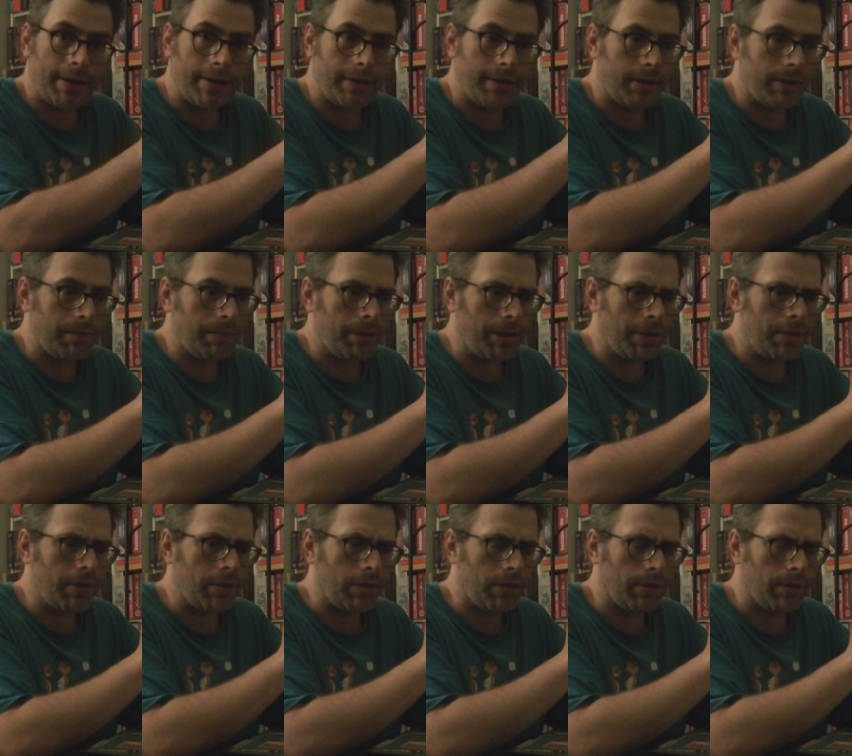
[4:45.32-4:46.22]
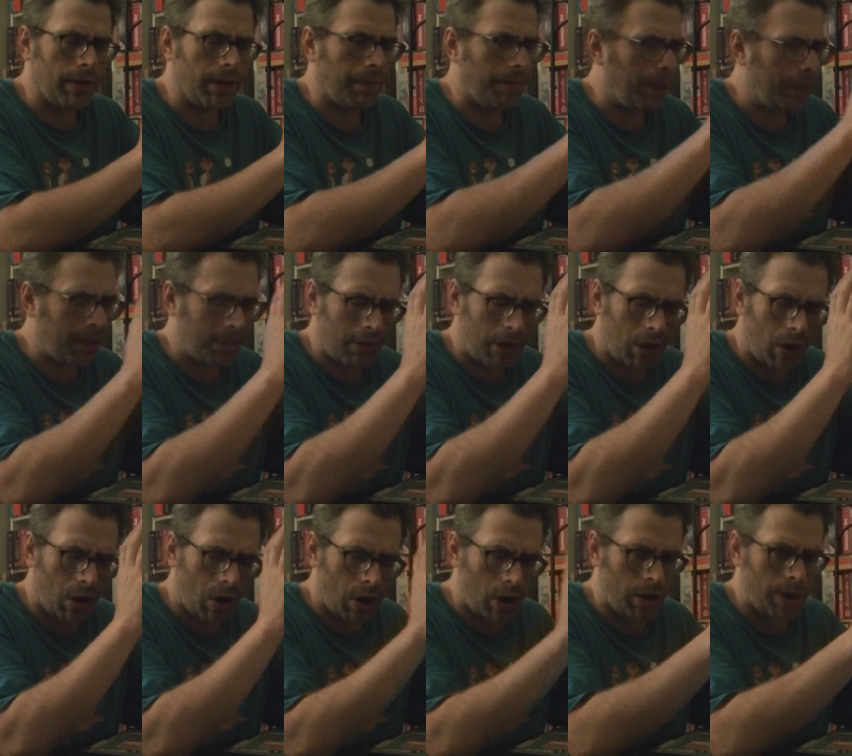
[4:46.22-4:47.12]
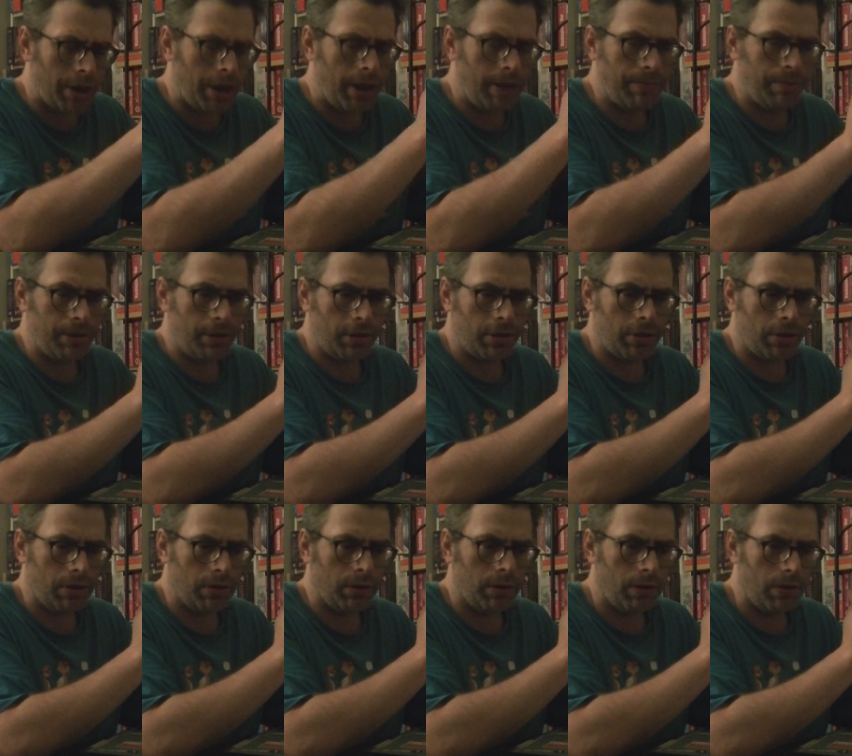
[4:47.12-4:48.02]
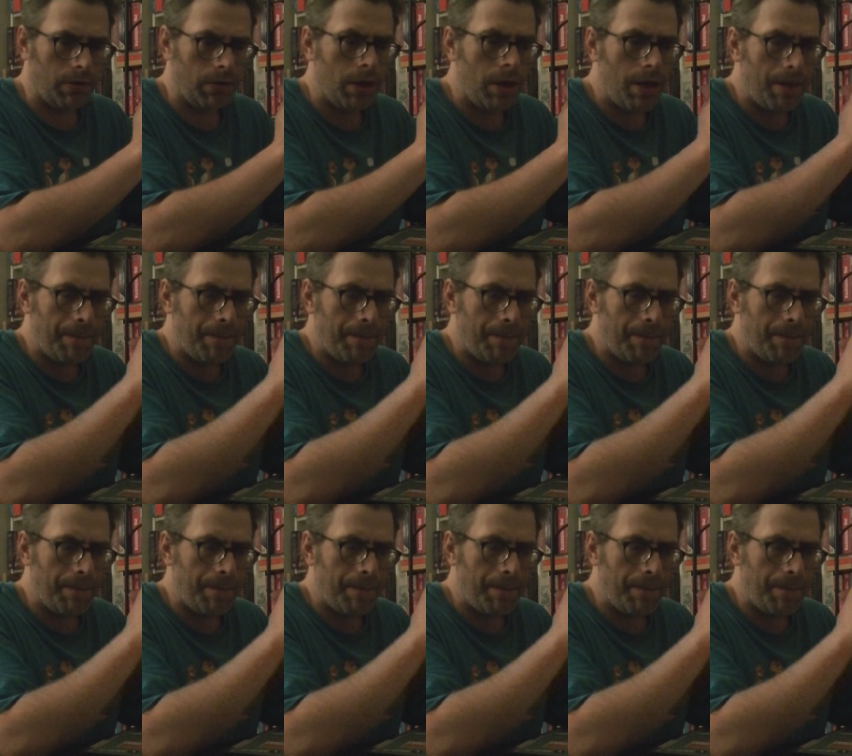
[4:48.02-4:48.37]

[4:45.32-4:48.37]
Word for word: did in my solo game. It's a hard game to solo